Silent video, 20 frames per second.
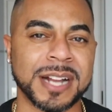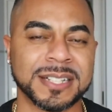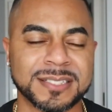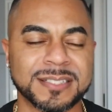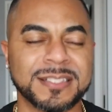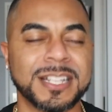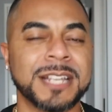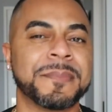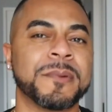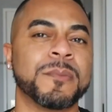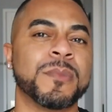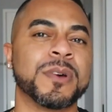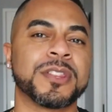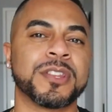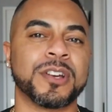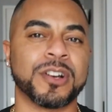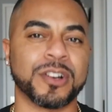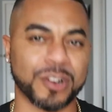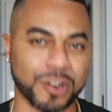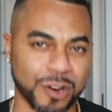and sleeping
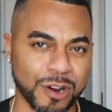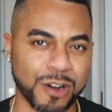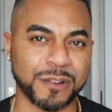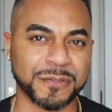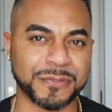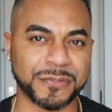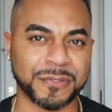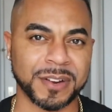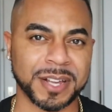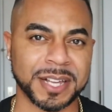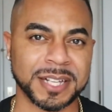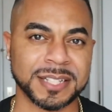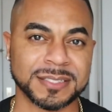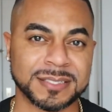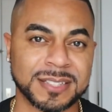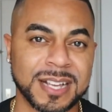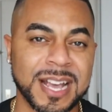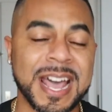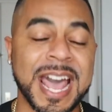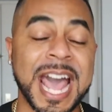with her
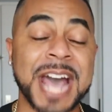girlfriends.